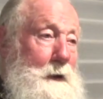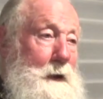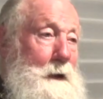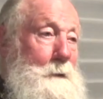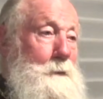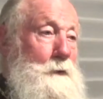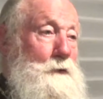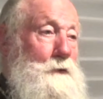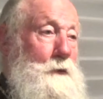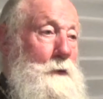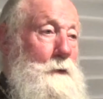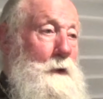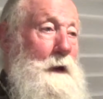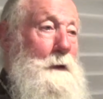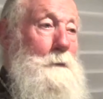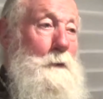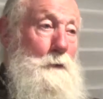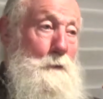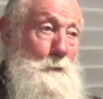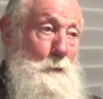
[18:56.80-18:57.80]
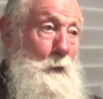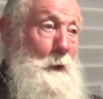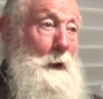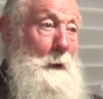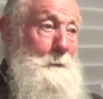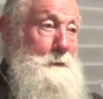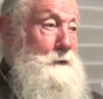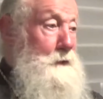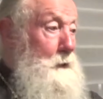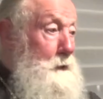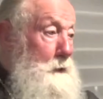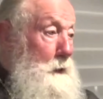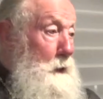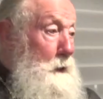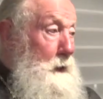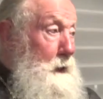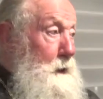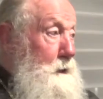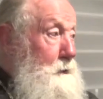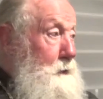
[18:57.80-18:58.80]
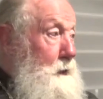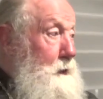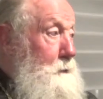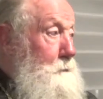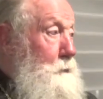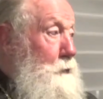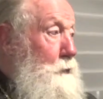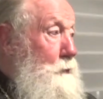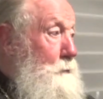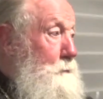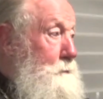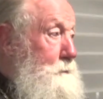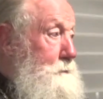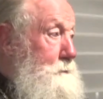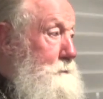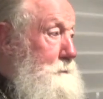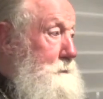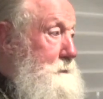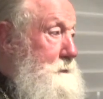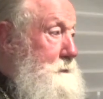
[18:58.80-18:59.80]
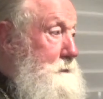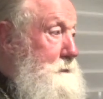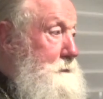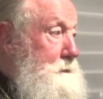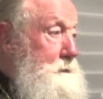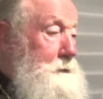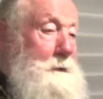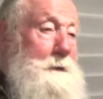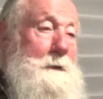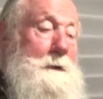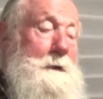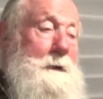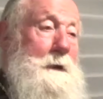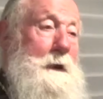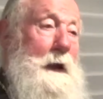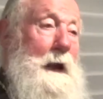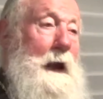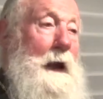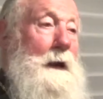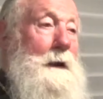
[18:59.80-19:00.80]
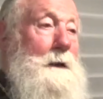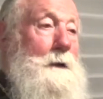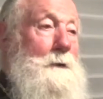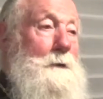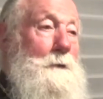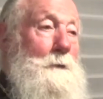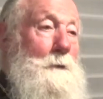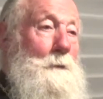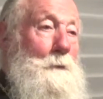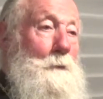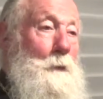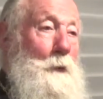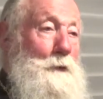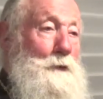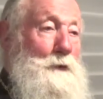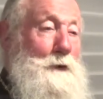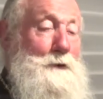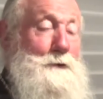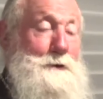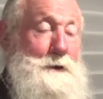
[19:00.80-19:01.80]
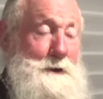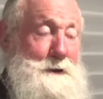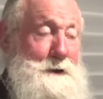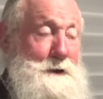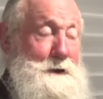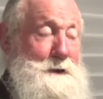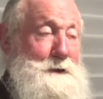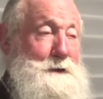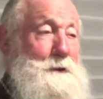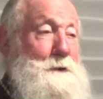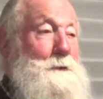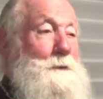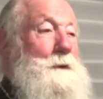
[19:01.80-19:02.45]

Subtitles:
He was full up. He said, "I can't eat anymore." And what's interesting is that